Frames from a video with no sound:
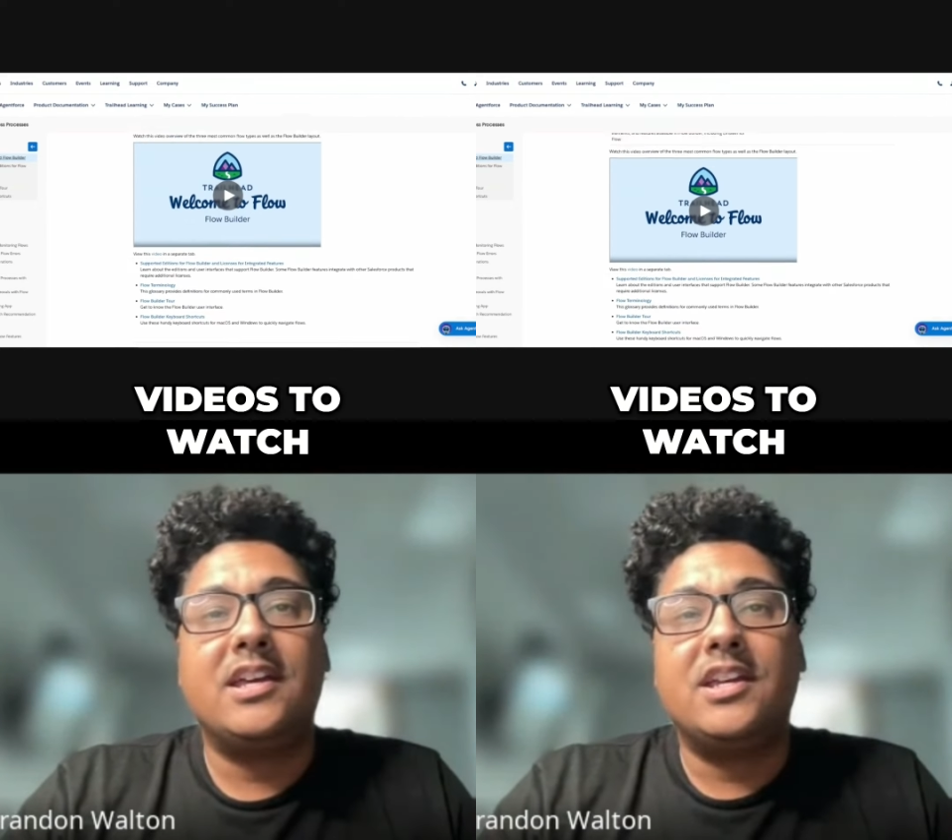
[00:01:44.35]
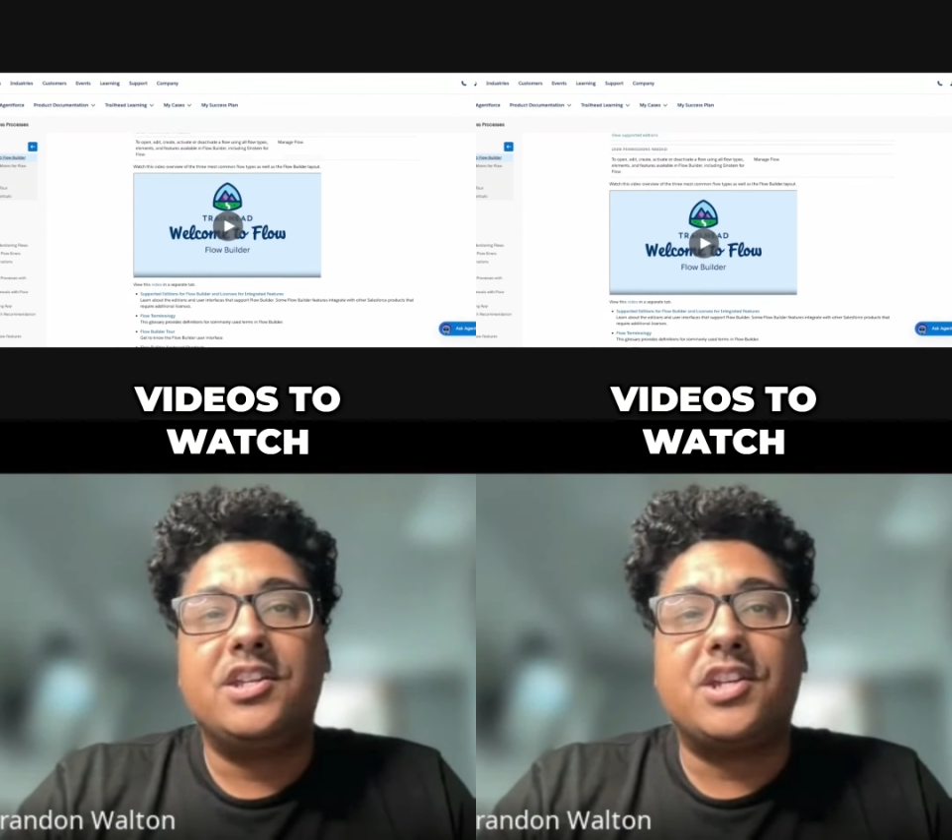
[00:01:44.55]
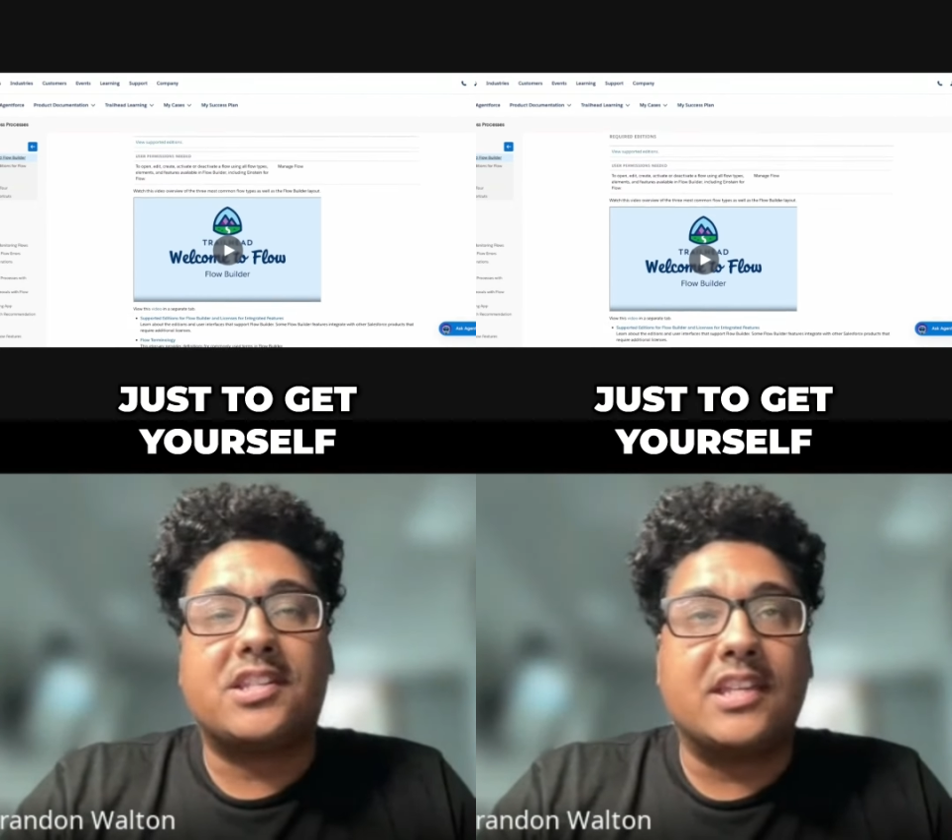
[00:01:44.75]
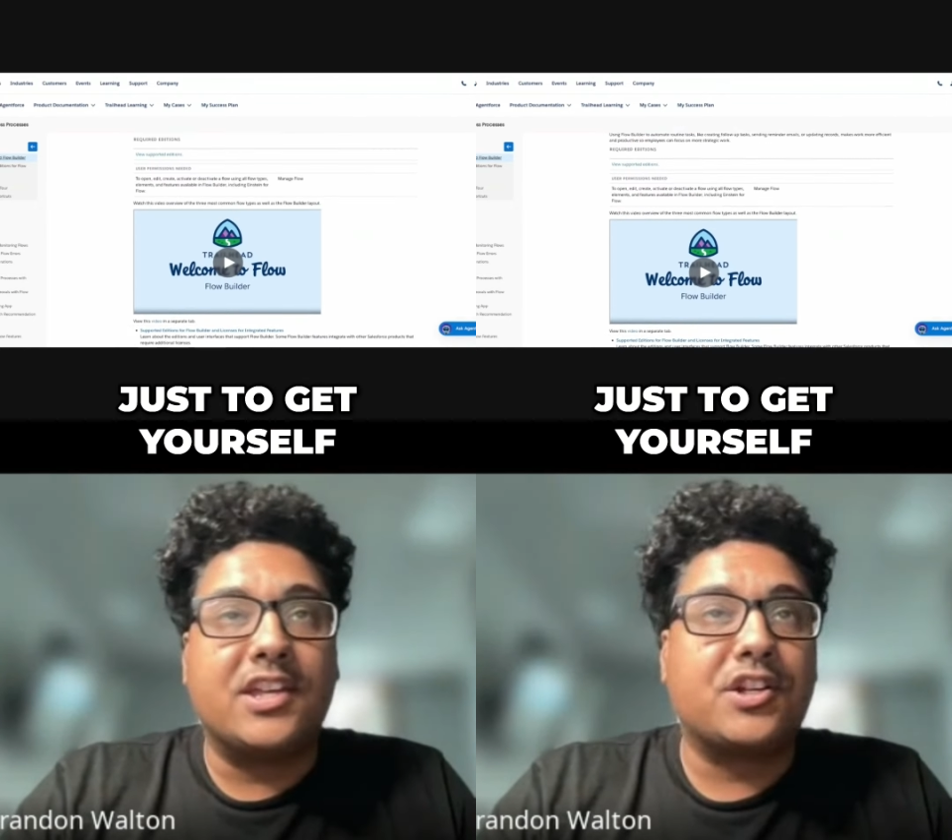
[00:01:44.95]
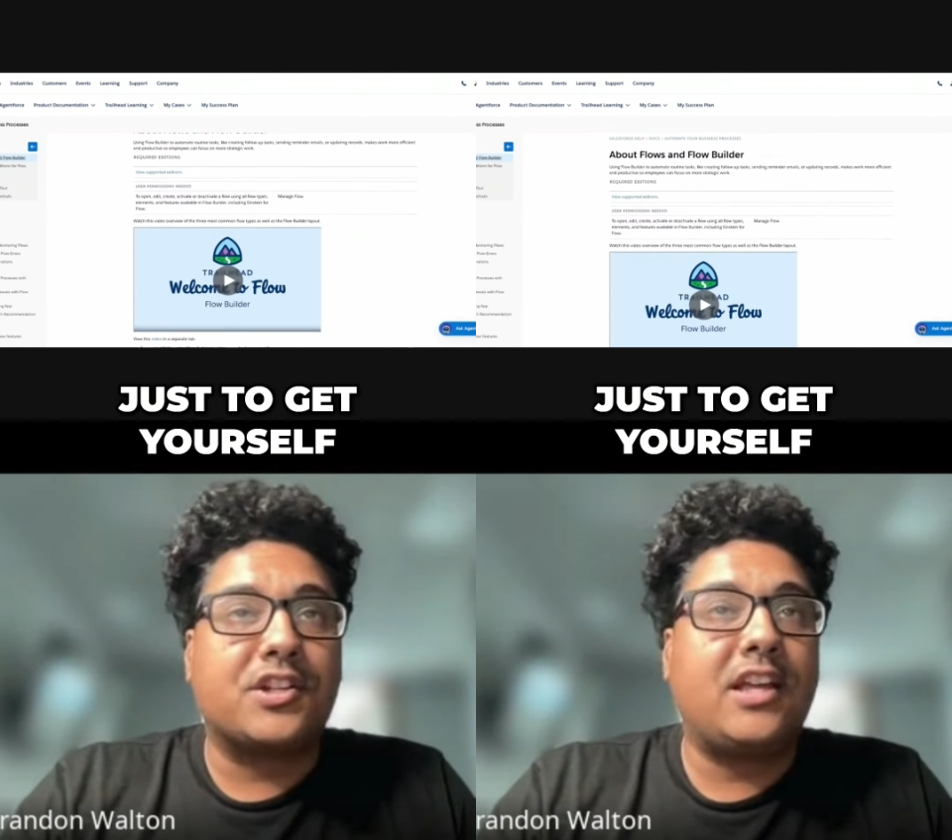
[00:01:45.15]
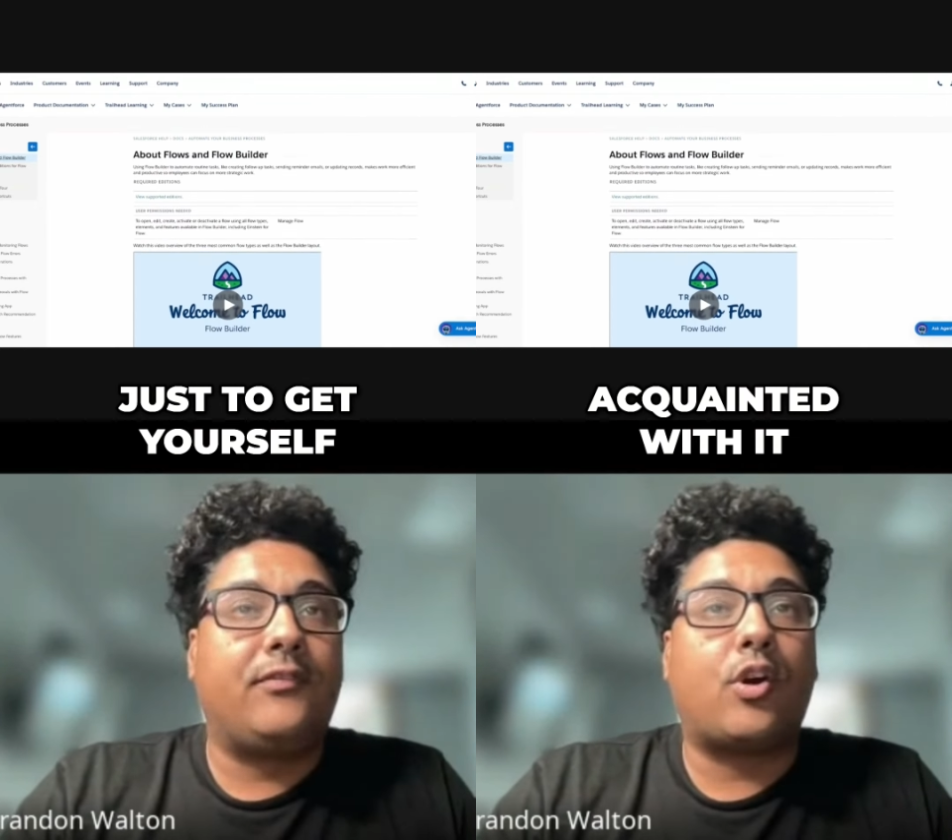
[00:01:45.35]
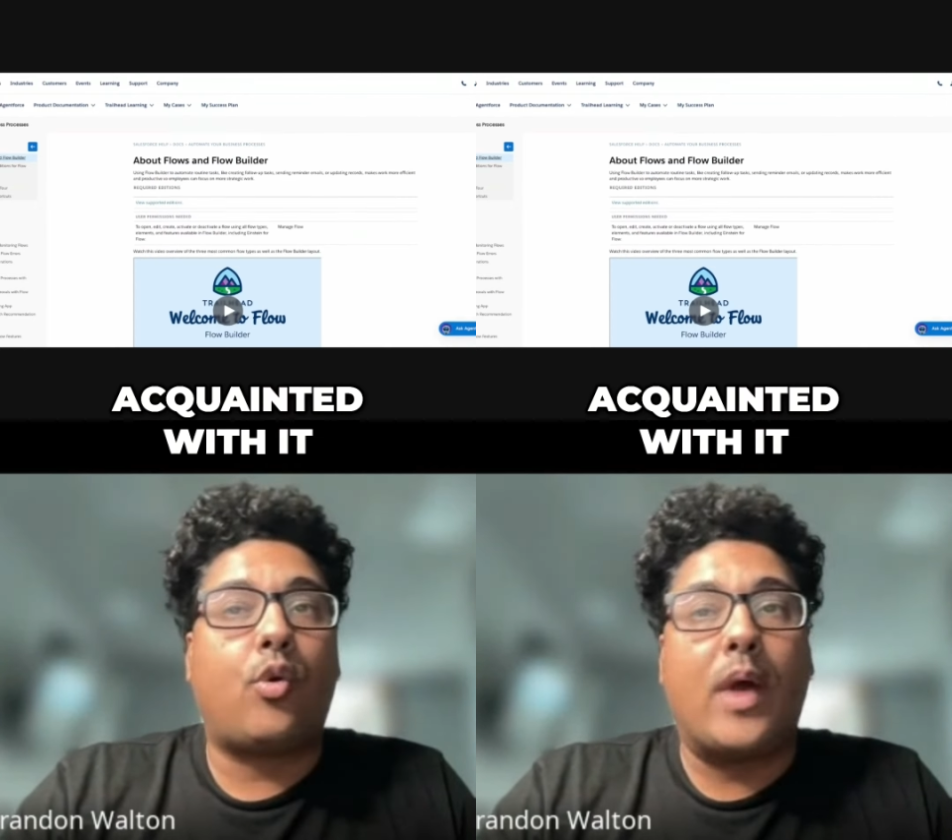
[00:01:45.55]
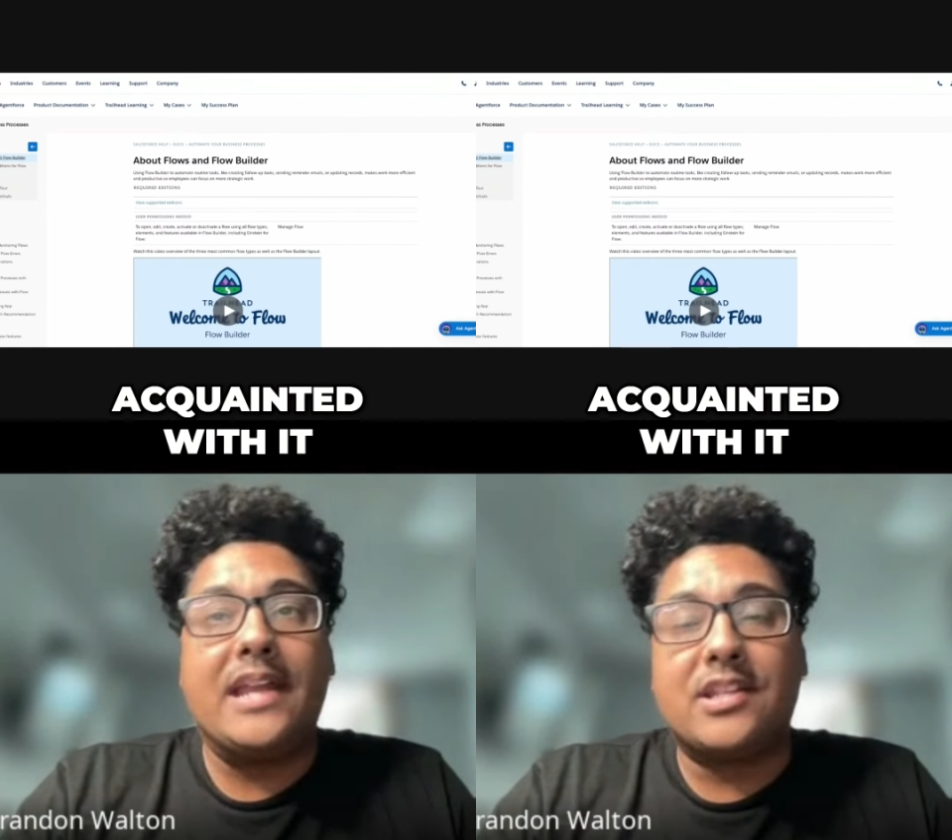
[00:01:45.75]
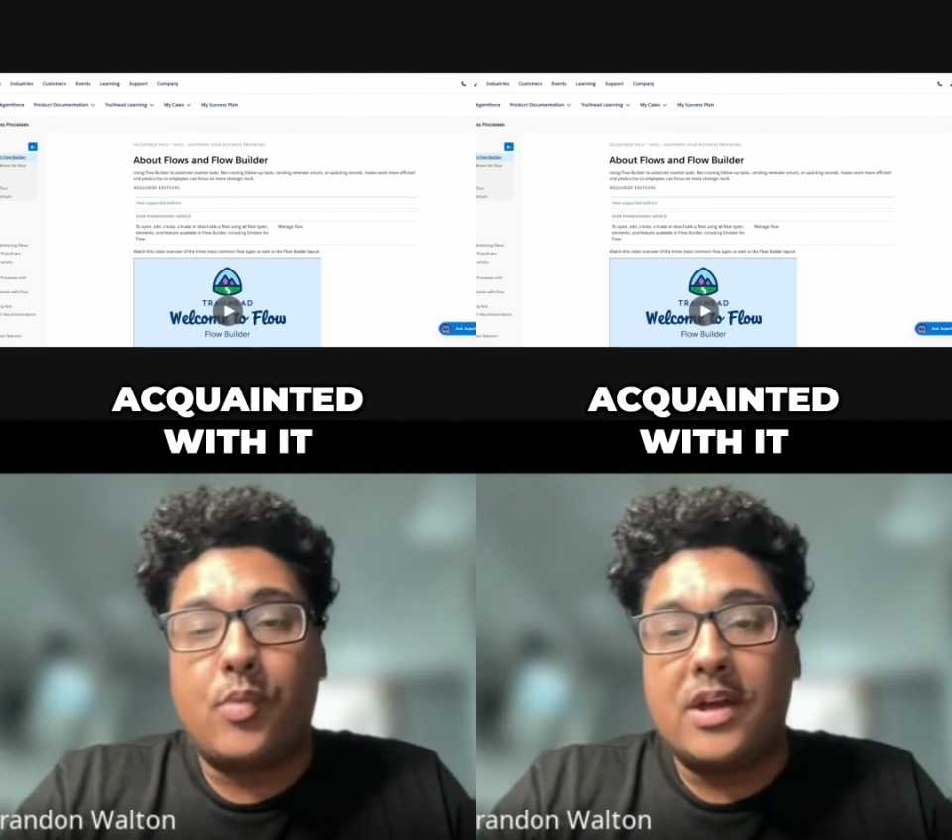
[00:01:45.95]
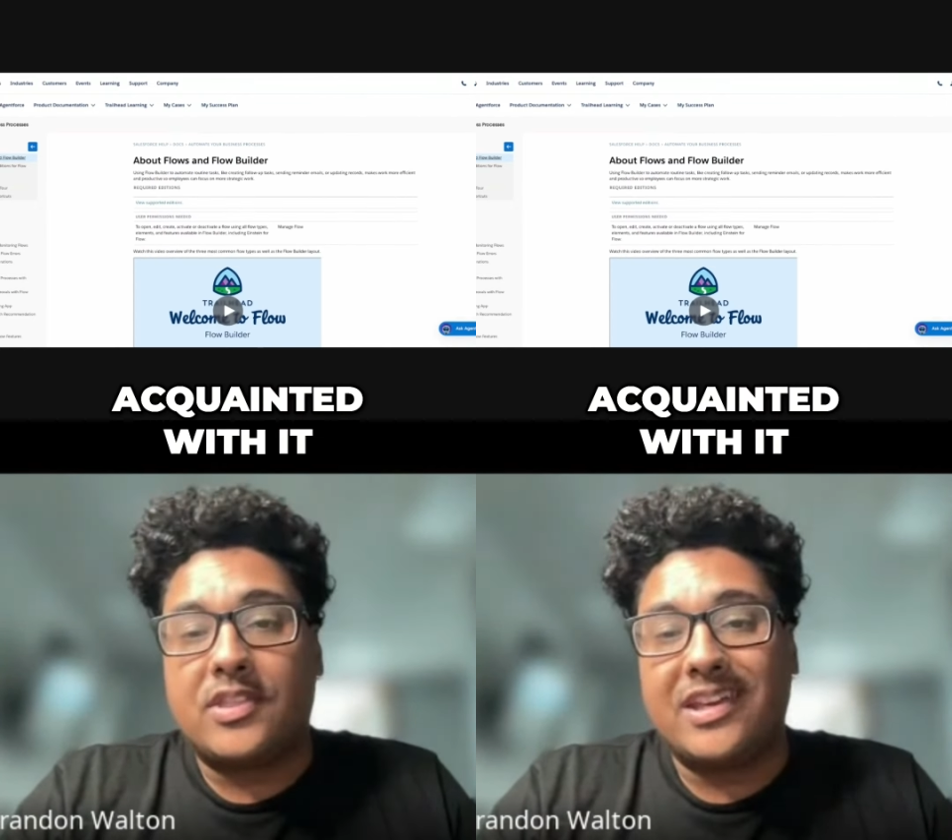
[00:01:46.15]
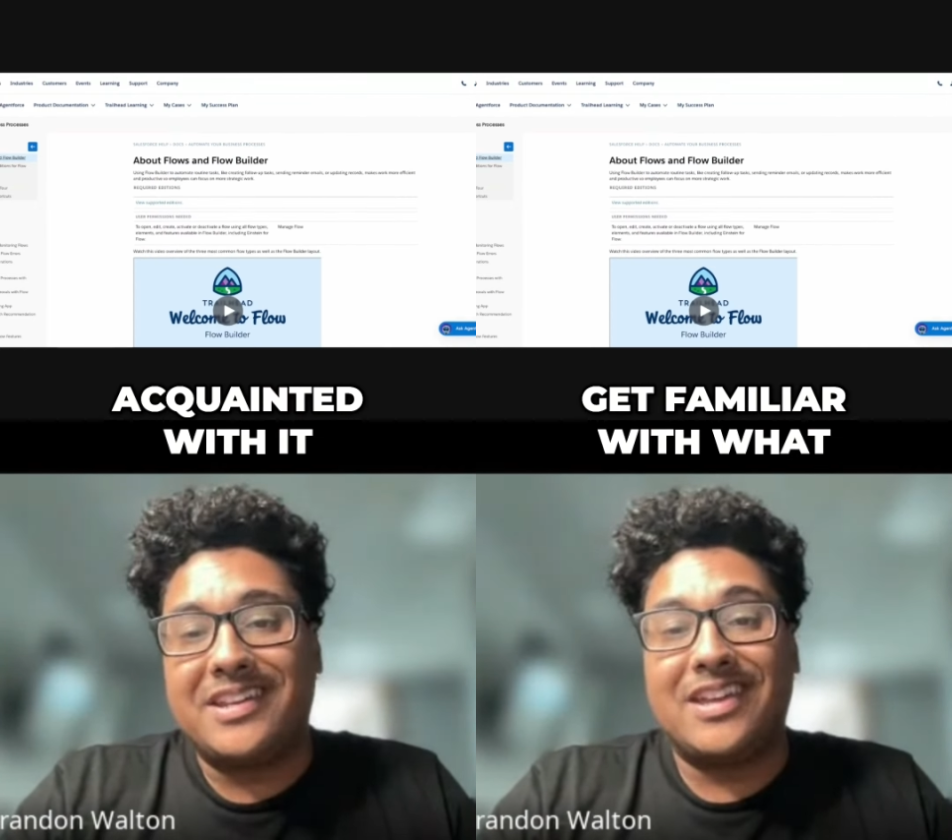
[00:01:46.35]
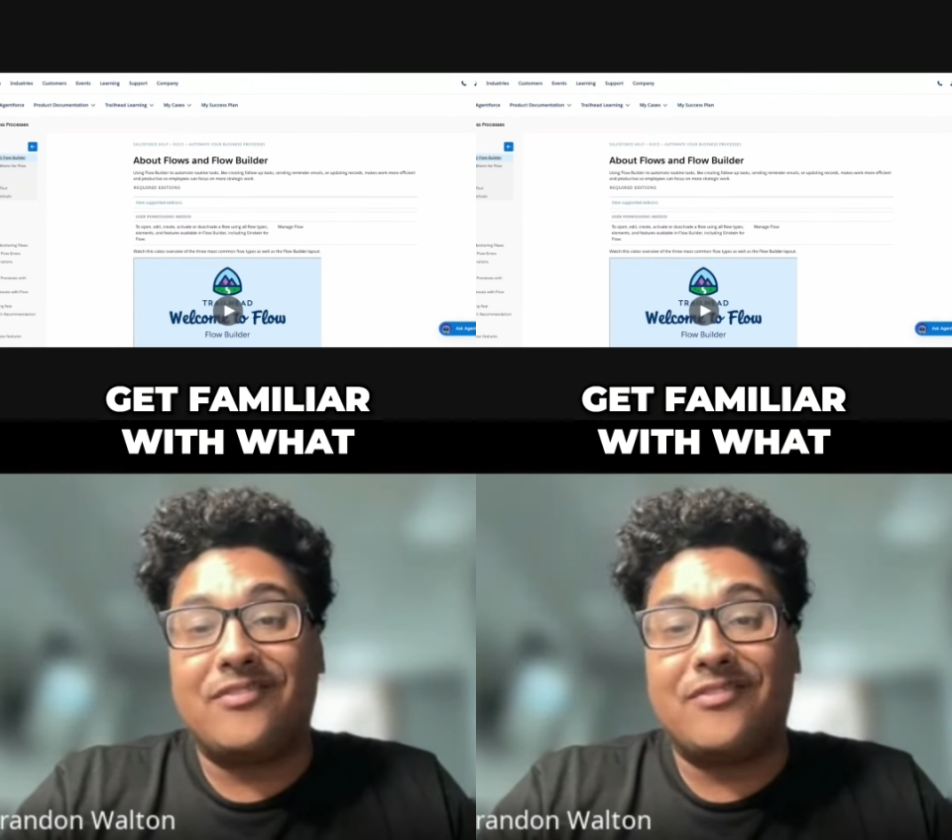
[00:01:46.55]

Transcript: just to get yourself acquainted with it,